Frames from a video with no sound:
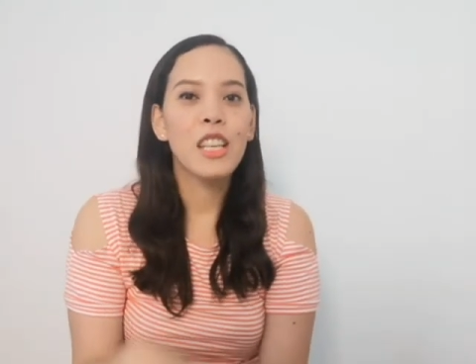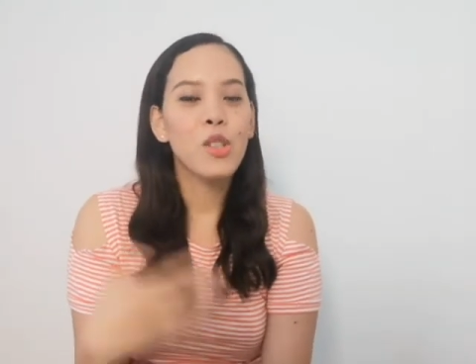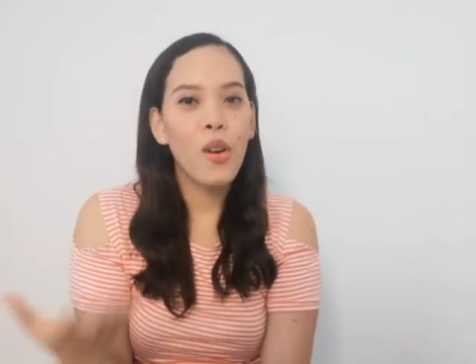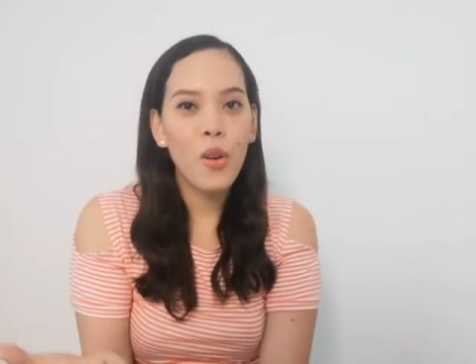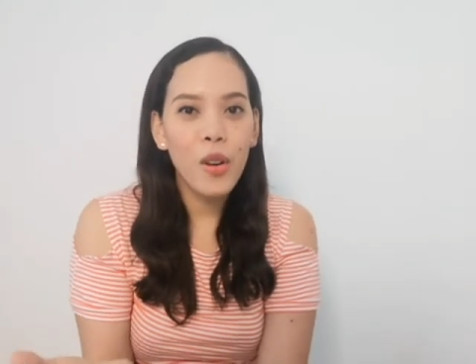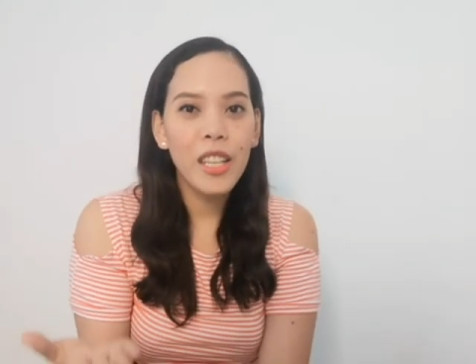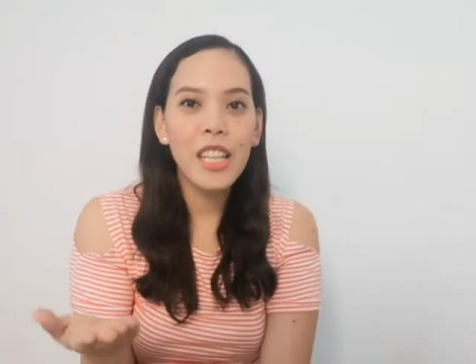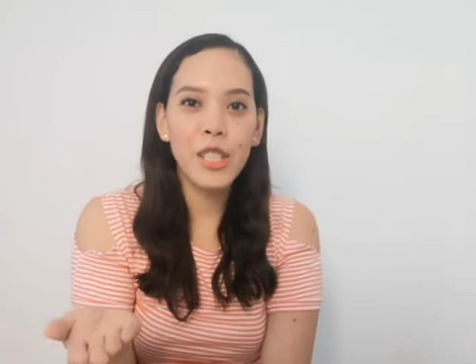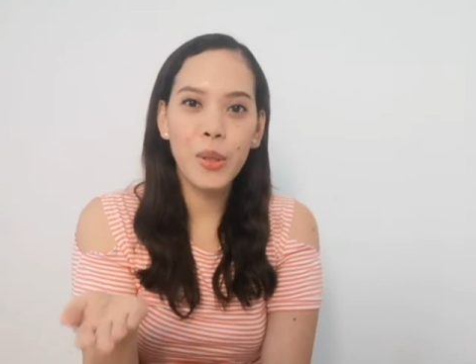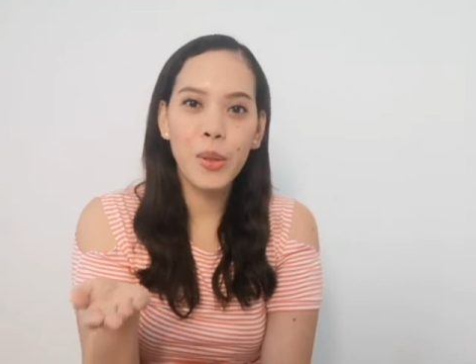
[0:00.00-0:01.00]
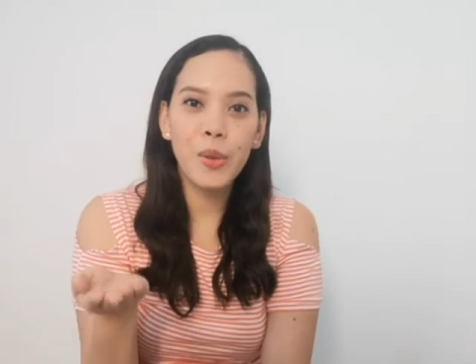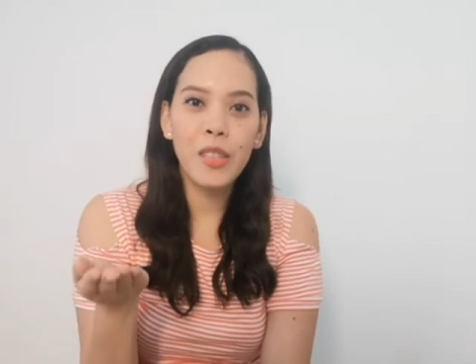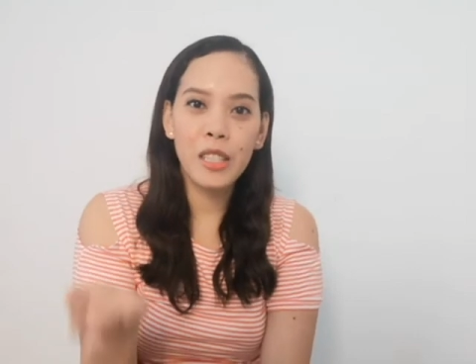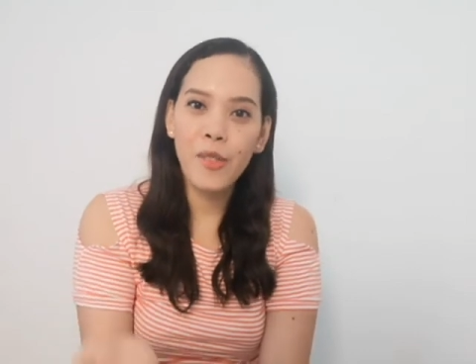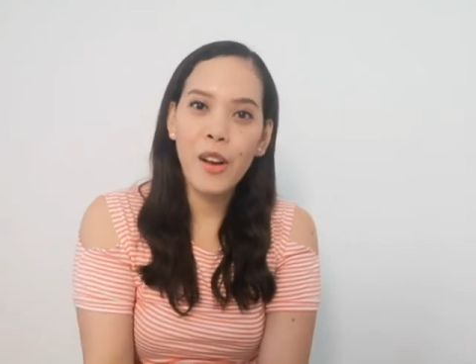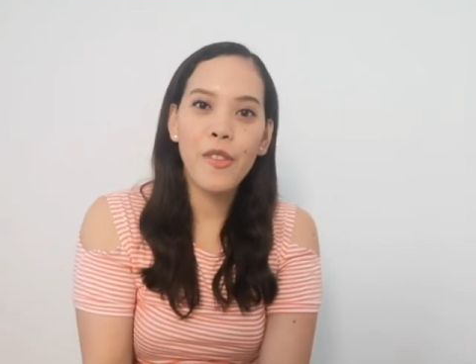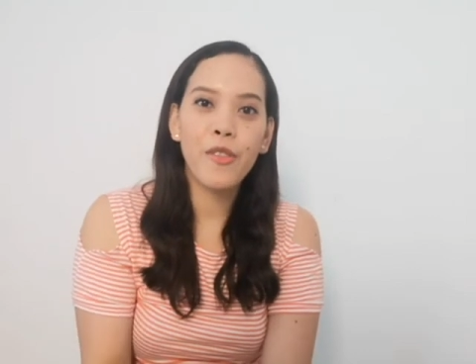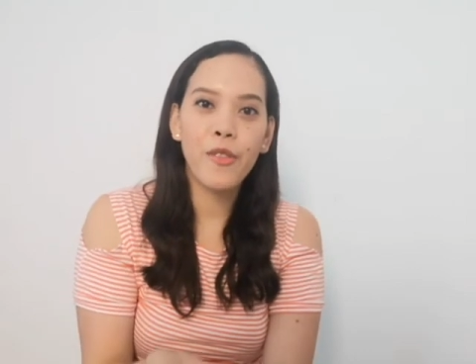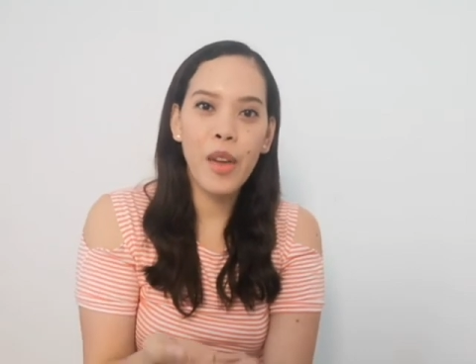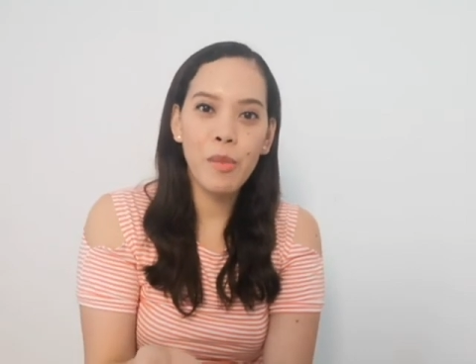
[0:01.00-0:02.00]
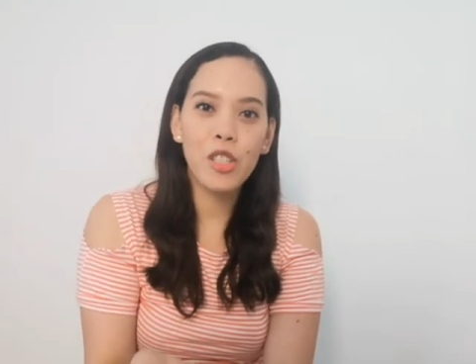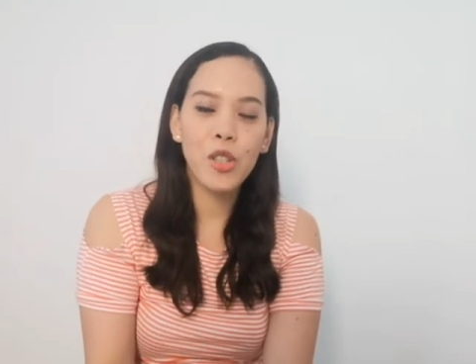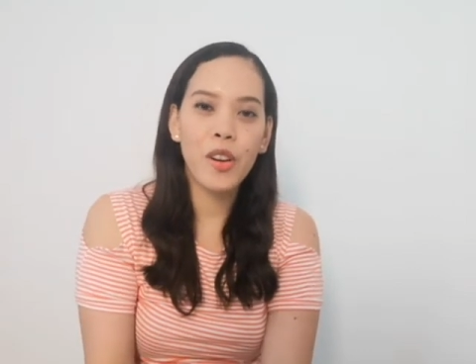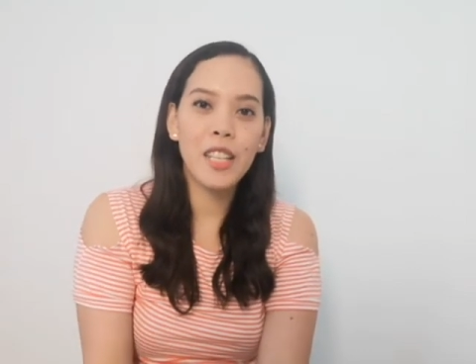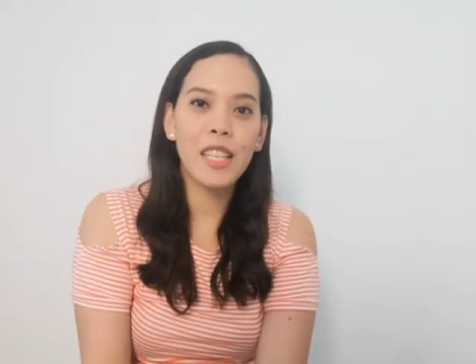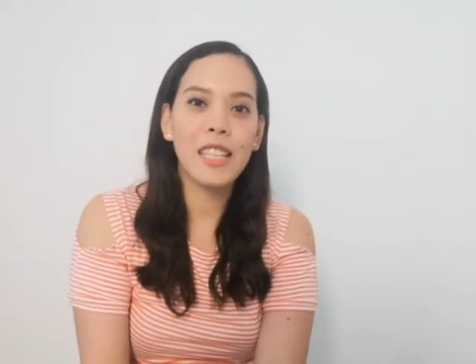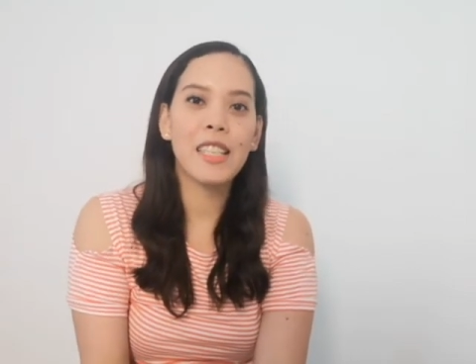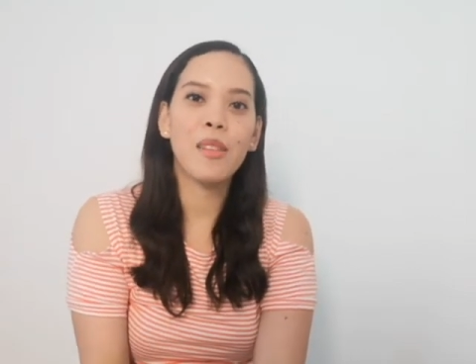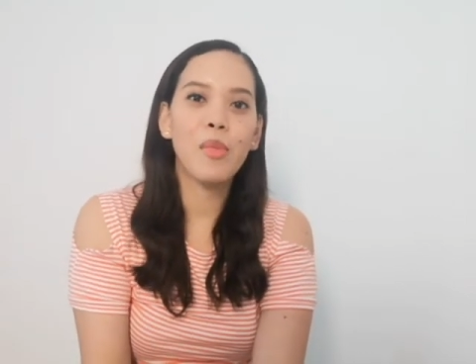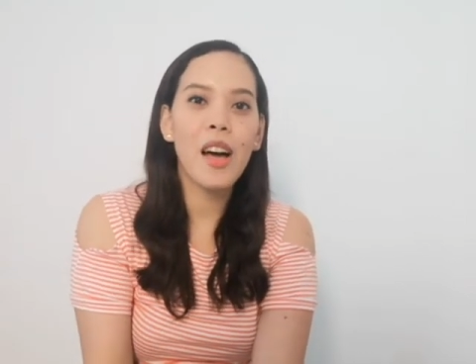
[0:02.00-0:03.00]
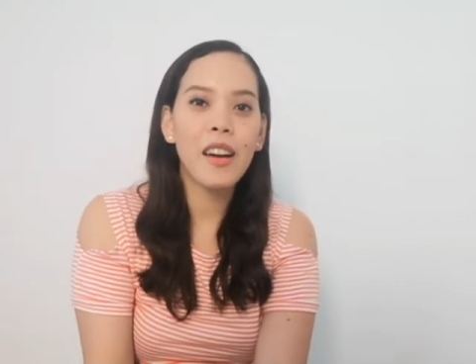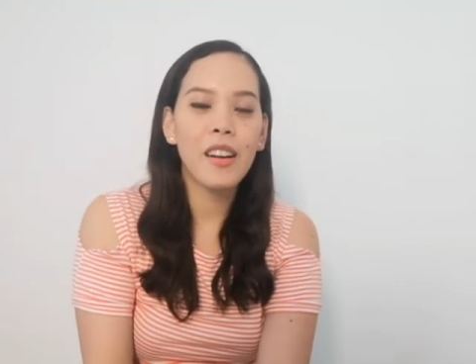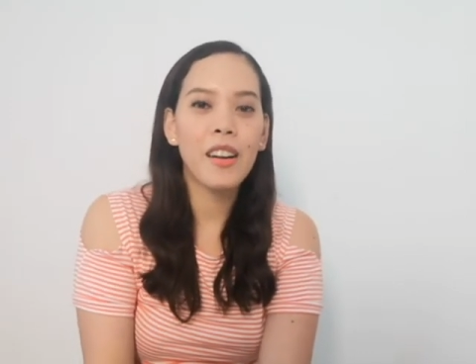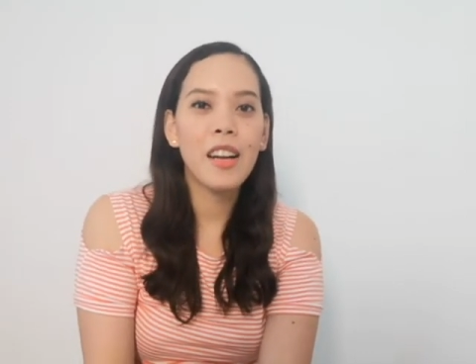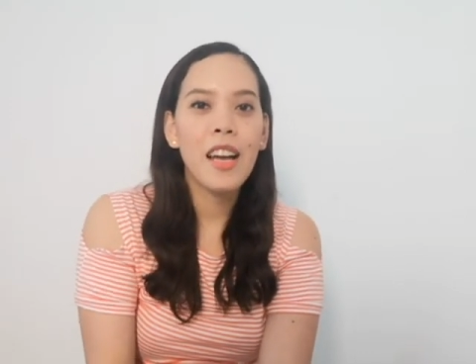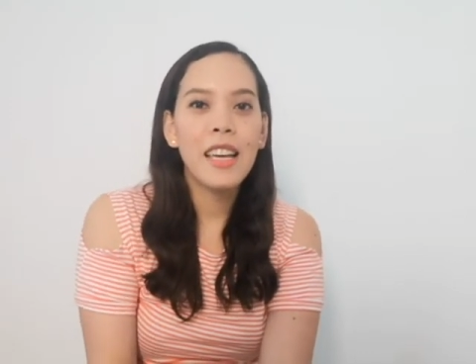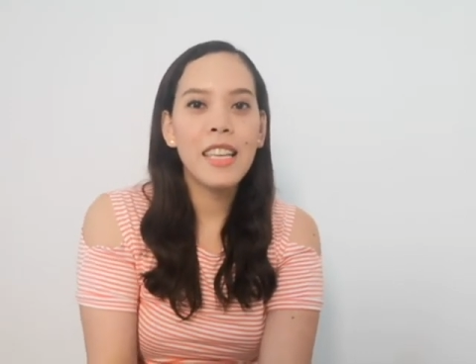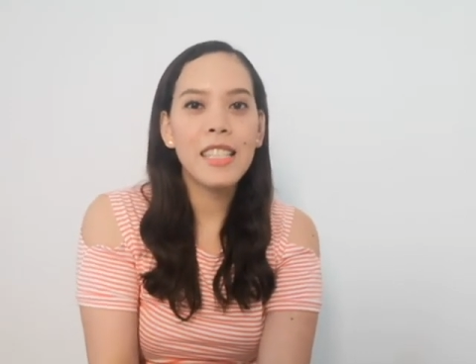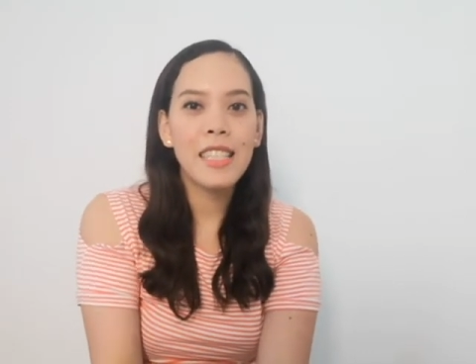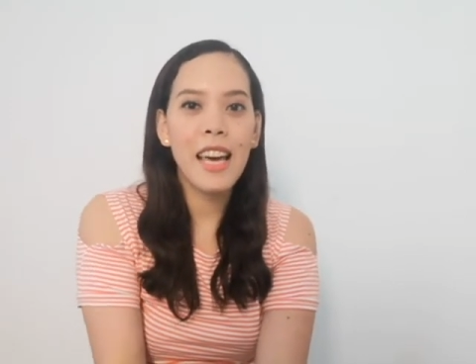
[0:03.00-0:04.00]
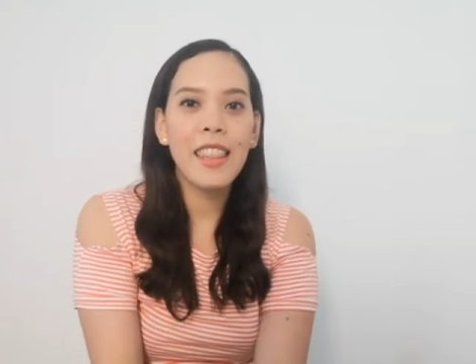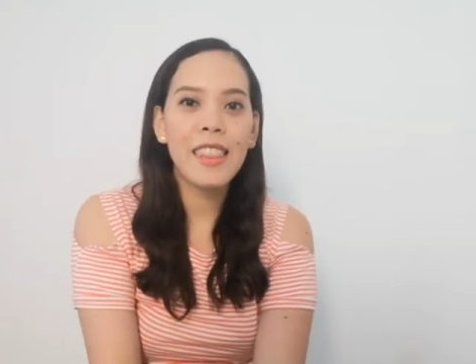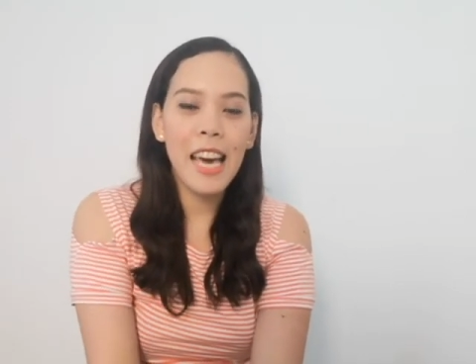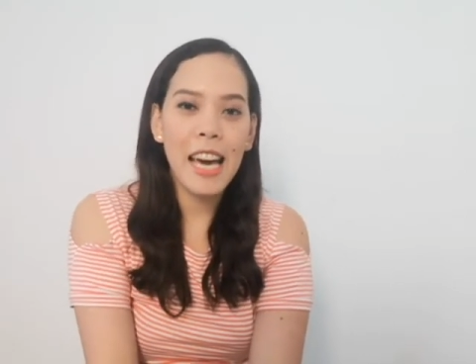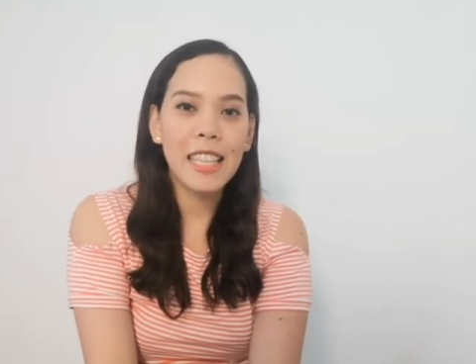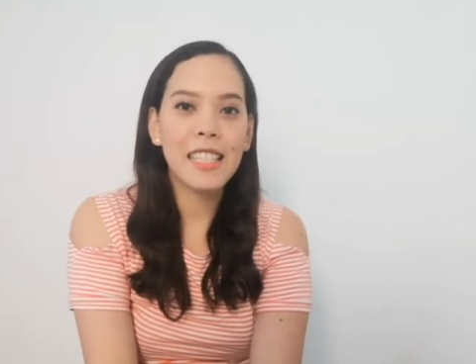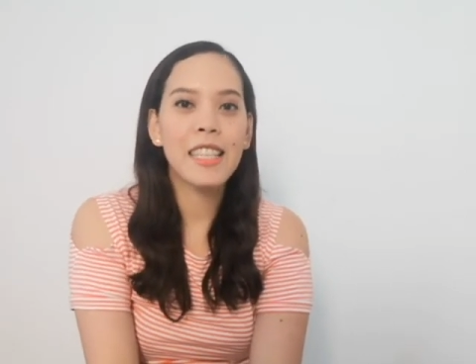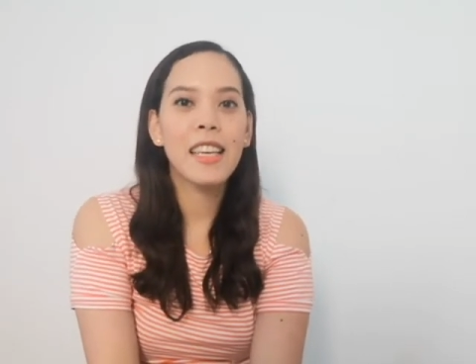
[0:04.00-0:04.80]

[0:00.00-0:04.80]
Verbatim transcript: So according to this very famous journalist and blogger, he said that